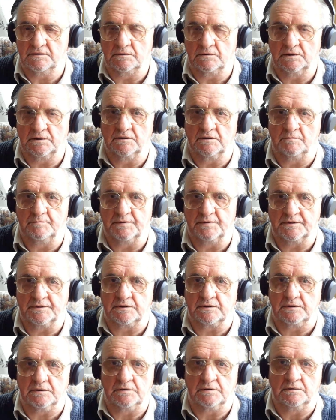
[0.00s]
to
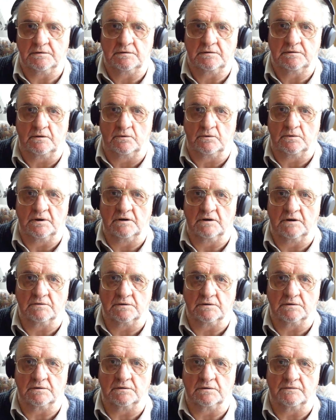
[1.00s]
encompass the whole
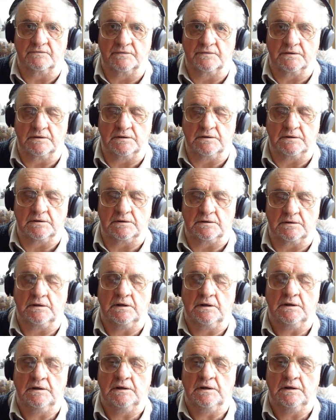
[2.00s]
area of the
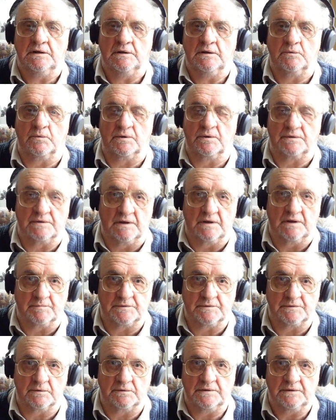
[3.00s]
where the
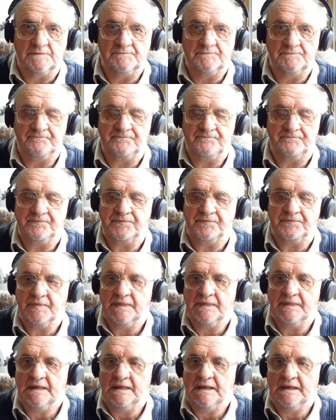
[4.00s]
lab's going.
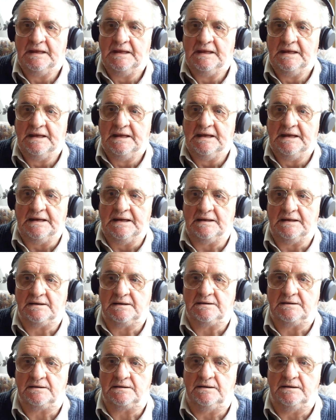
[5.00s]

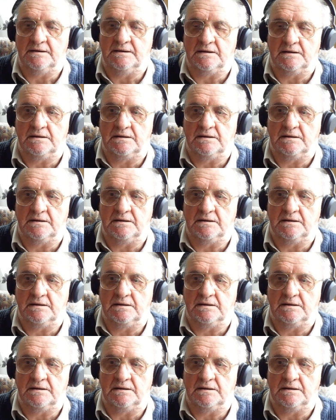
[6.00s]
And